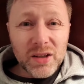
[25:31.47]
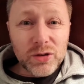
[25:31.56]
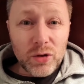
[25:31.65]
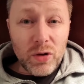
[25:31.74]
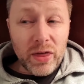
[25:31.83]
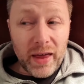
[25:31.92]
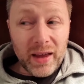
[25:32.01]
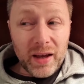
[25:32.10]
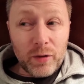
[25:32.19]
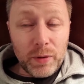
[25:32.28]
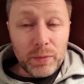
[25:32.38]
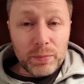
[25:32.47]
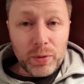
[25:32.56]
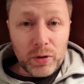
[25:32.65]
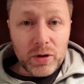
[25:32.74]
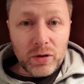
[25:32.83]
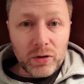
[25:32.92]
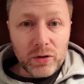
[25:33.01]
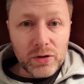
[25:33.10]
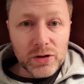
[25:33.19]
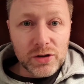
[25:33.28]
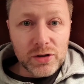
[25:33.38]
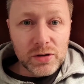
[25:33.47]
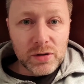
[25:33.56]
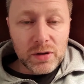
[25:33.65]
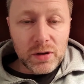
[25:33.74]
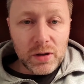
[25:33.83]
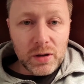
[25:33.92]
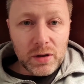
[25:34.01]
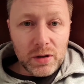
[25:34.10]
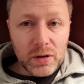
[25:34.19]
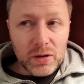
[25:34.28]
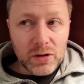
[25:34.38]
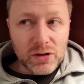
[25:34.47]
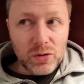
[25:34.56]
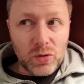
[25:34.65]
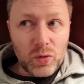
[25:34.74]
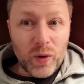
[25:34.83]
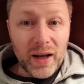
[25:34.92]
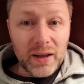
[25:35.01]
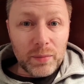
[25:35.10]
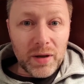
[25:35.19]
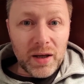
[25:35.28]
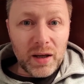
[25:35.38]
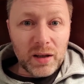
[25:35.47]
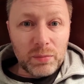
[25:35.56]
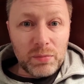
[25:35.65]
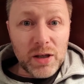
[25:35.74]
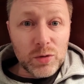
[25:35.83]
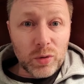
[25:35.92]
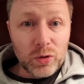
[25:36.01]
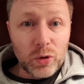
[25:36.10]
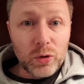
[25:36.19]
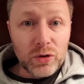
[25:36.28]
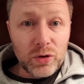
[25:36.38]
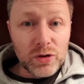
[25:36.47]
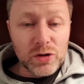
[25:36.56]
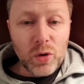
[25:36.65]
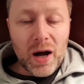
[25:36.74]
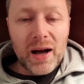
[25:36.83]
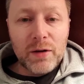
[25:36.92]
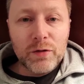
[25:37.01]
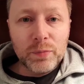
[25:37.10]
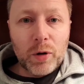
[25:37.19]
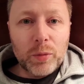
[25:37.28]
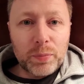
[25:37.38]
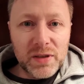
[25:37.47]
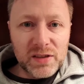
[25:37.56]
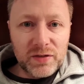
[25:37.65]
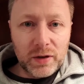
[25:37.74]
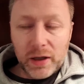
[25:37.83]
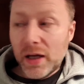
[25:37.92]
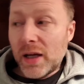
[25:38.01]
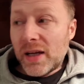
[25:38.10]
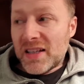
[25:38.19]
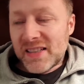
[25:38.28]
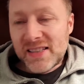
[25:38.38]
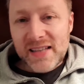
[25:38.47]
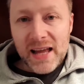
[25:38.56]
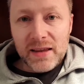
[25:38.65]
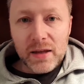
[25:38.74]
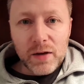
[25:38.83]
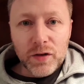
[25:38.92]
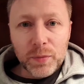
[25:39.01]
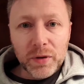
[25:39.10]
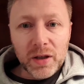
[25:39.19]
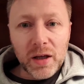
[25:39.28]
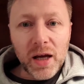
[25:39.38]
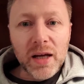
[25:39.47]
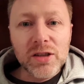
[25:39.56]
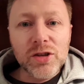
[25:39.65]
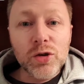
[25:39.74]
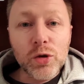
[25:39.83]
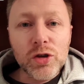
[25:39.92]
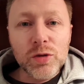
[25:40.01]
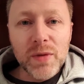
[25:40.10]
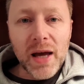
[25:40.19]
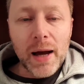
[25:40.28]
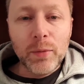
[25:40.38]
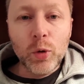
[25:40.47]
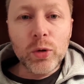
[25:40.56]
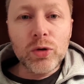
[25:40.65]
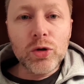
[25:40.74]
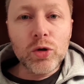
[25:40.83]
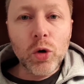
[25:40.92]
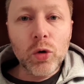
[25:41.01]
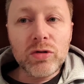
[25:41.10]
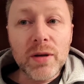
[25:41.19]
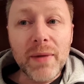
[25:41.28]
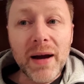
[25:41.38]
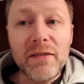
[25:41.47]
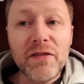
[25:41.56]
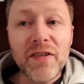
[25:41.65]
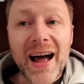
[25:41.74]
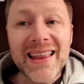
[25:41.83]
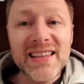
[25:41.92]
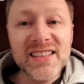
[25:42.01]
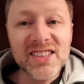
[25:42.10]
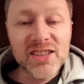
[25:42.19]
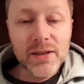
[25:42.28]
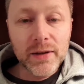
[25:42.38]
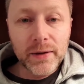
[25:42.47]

Do you think I've been put in the doghouse? So while I'm here, may as well talk to you. No, I have purposefully said to everybody, excuse me, I'm going to talk to my fans.